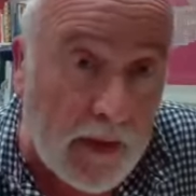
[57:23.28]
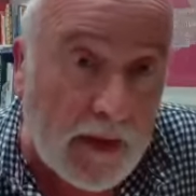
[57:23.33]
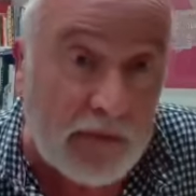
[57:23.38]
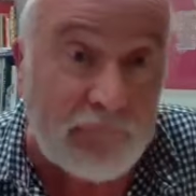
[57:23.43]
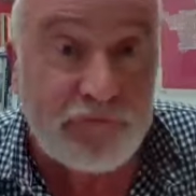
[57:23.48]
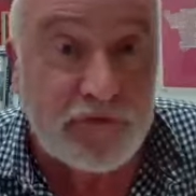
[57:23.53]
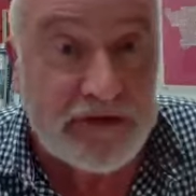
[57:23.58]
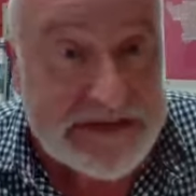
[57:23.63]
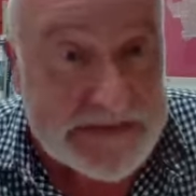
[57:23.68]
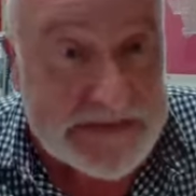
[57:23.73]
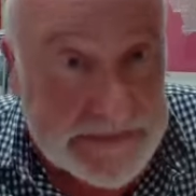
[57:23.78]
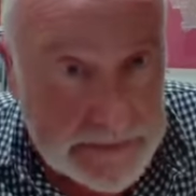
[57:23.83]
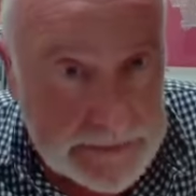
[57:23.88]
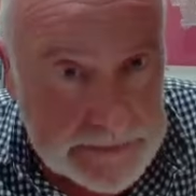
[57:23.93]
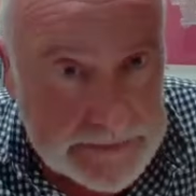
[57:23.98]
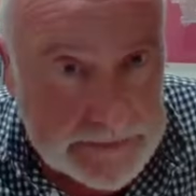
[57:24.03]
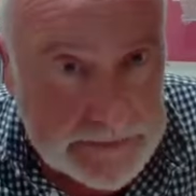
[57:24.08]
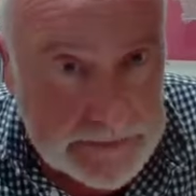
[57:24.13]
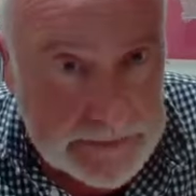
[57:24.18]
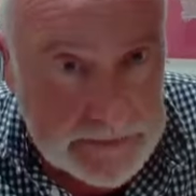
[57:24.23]
and
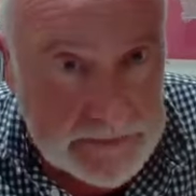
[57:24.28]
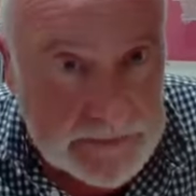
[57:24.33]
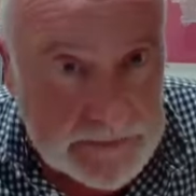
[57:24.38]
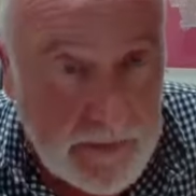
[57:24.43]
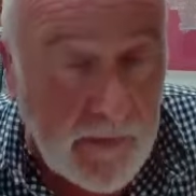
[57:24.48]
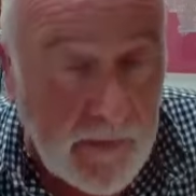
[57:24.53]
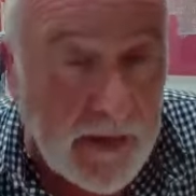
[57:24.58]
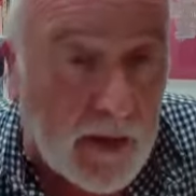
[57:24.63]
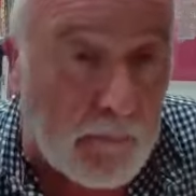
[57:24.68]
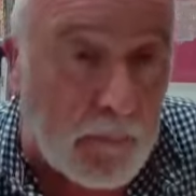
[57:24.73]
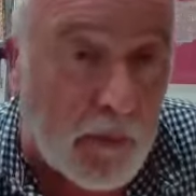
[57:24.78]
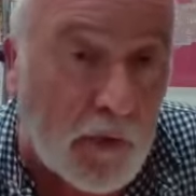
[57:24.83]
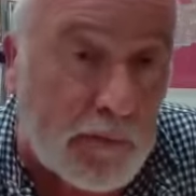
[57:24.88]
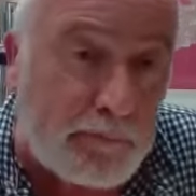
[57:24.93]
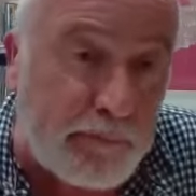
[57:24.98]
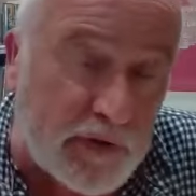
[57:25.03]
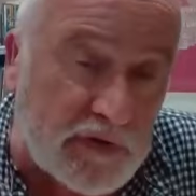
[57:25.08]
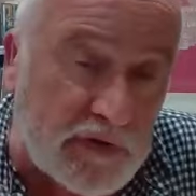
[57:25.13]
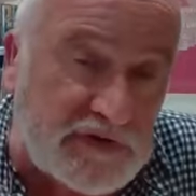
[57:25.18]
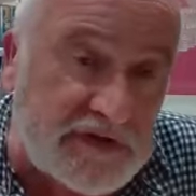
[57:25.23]
facilitated
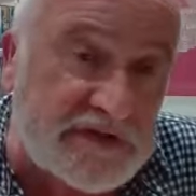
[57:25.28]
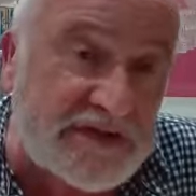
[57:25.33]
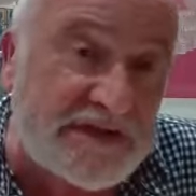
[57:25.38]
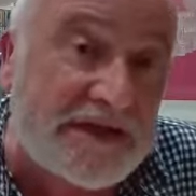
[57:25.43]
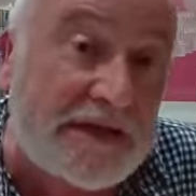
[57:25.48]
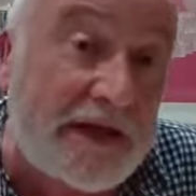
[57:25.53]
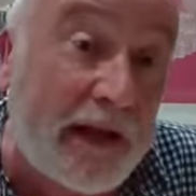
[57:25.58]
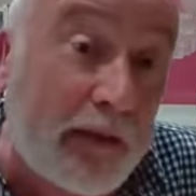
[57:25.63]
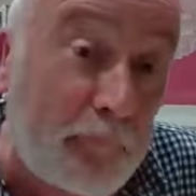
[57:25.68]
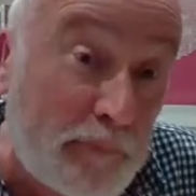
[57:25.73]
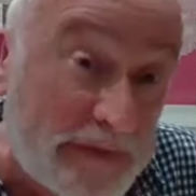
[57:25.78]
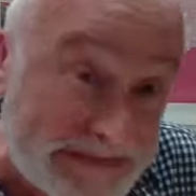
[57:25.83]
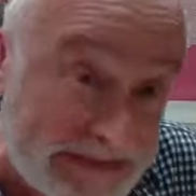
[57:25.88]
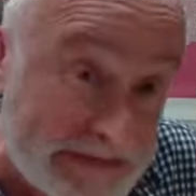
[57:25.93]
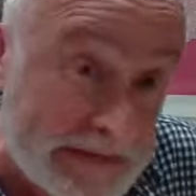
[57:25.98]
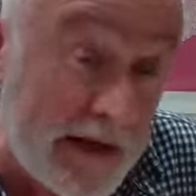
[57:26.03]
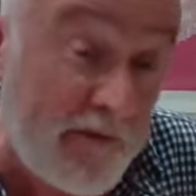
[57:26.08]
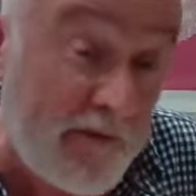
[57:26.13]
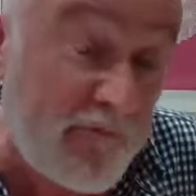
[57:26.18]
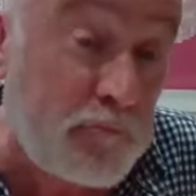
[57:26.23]
about purchasing that
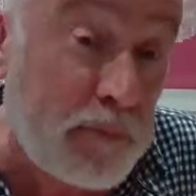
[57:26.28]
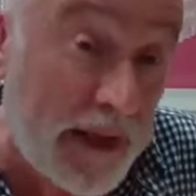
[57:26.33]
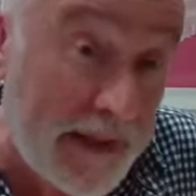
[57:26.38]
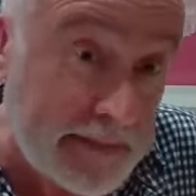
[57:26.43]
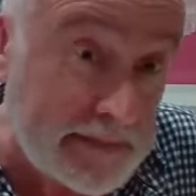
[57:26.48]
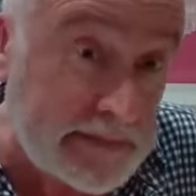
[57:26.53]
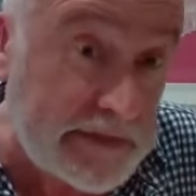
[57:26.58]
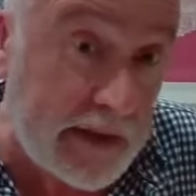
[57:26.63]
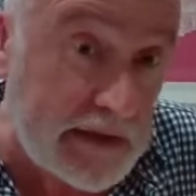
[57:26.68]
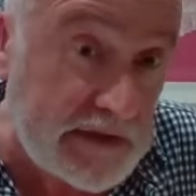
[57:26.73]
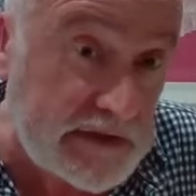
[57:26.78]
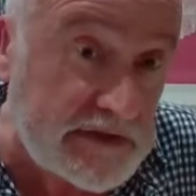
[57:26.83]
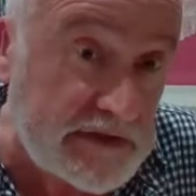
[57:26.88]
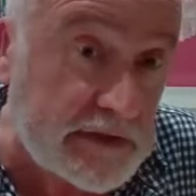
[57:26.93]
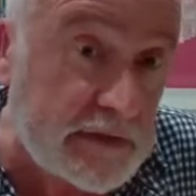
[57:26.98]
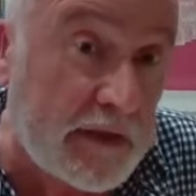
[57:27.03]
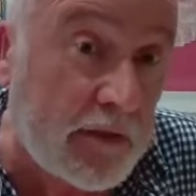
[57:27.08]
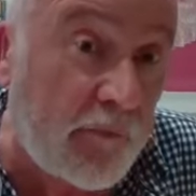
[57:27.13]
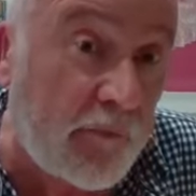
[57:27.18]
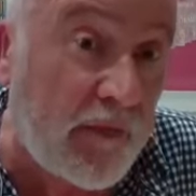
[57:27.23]
slave
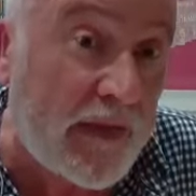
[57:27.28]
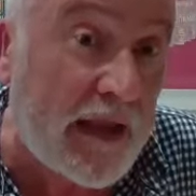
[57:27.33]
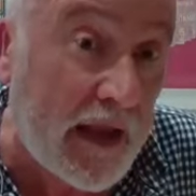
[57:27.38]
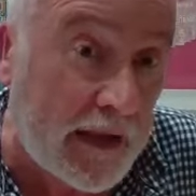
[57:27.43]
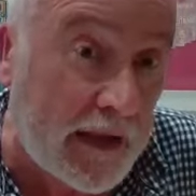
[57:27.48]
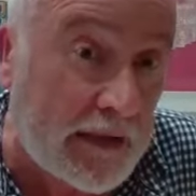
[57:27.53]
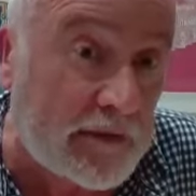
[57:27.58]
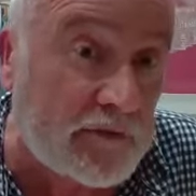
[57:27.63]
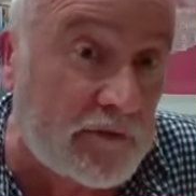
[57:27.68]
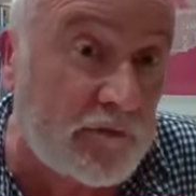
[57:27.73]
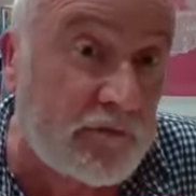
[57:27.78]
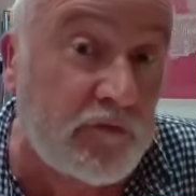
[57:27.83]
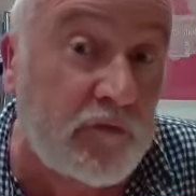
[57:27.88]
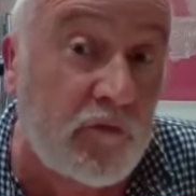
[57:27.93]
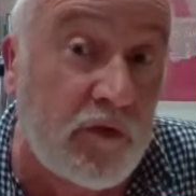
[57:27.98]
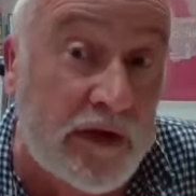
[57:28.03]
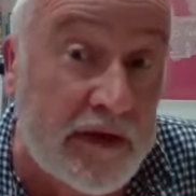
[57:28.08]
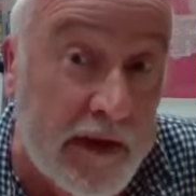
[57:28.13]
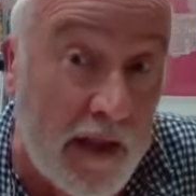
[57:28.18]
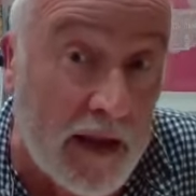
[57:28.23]
plantation in the island of
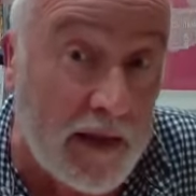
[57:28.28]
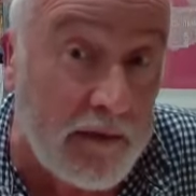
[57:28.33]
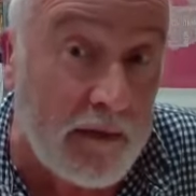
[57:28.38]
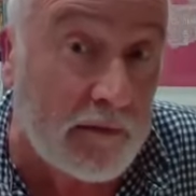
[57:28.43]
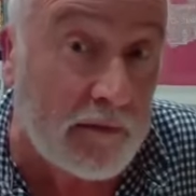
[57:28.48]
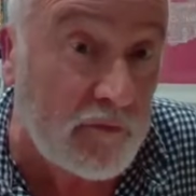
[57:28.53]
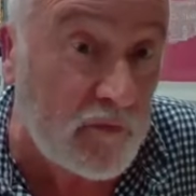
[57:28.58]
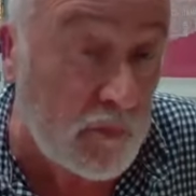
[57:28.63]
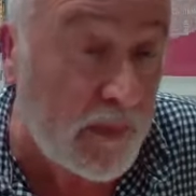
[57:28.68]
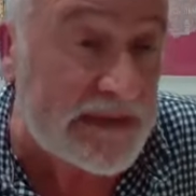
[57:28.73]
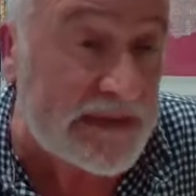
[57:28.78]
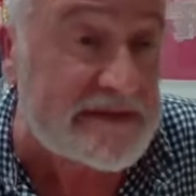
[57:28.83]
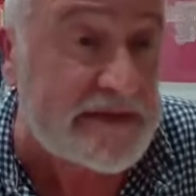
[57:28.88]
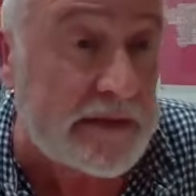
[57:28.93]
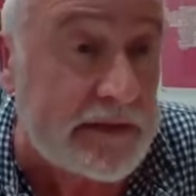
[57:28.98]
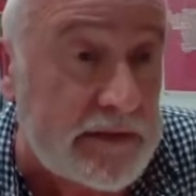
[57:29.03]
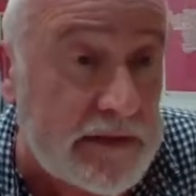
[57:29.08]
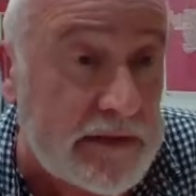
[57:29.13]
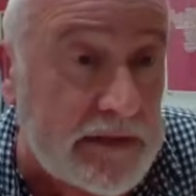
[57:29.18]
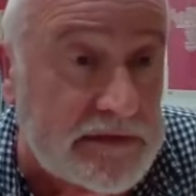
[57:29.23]
Grenada in the
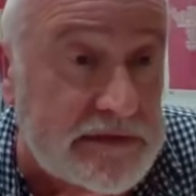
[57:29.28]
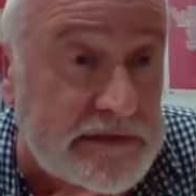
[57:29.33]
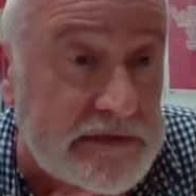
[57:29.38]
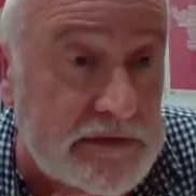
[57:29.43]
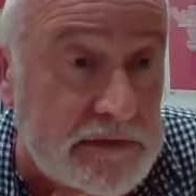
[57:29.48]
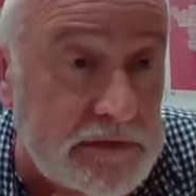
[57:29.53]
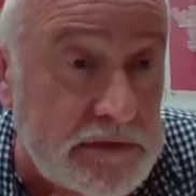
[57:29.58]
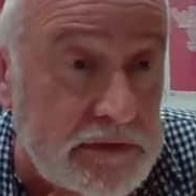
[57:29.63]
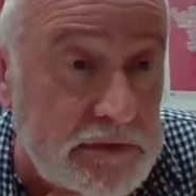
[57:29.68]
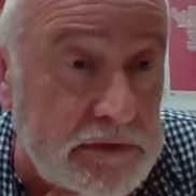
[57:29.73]
West Indies.